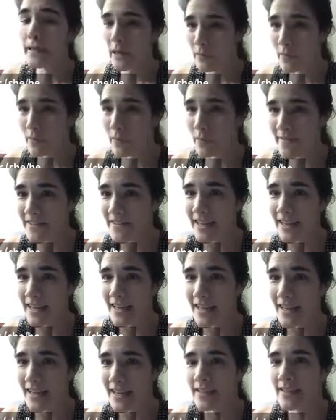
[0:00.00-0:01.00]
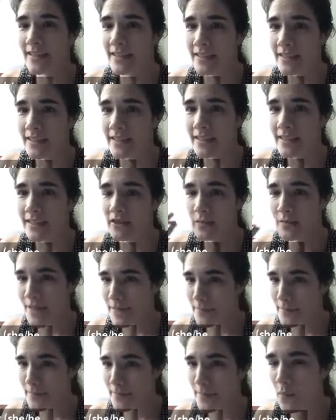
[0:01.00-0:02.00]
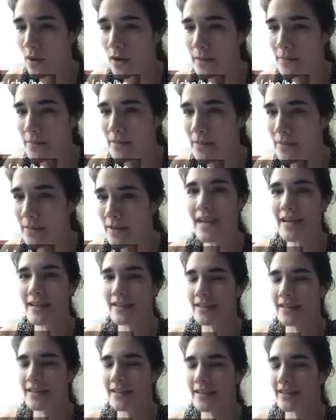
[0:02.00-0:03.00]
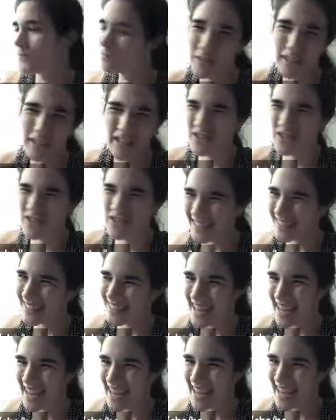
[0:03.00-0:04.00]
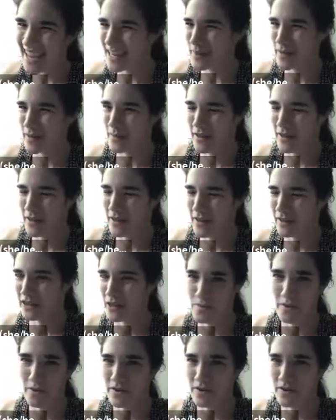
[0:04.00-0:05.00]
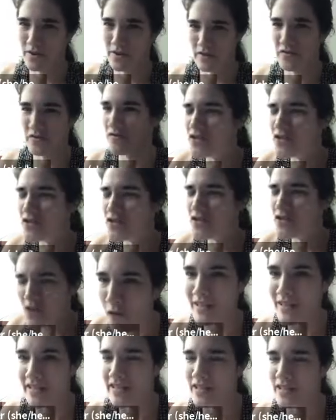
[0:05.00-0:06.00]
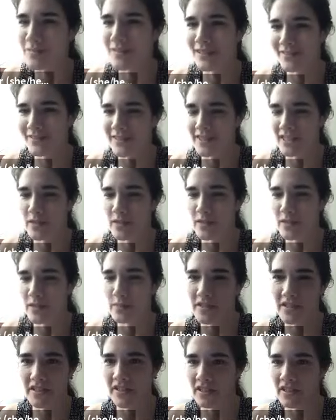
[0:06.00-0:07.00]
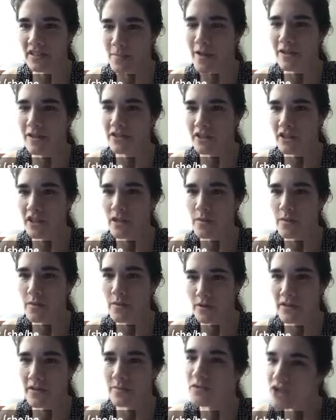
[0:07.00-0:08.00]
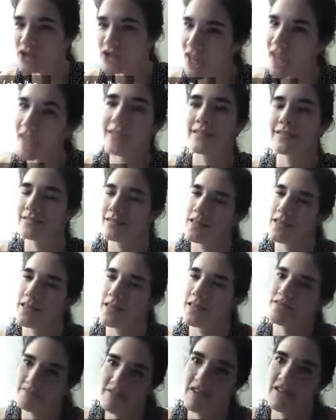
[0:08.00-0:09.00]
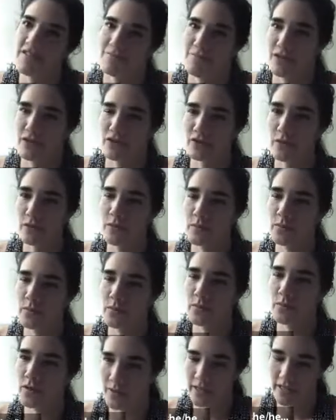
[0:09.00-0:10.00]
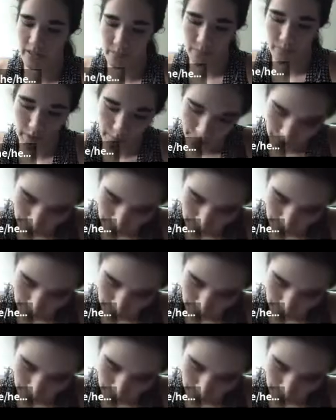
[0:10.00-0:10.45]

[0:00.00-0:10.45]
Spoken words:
but I want to emphasize, you can make pi 1 be right, but it's really not going to be a homology cobordism. You have no reason to believe at this point that it's a homology cobordism, just that the fundamental group is what you want it to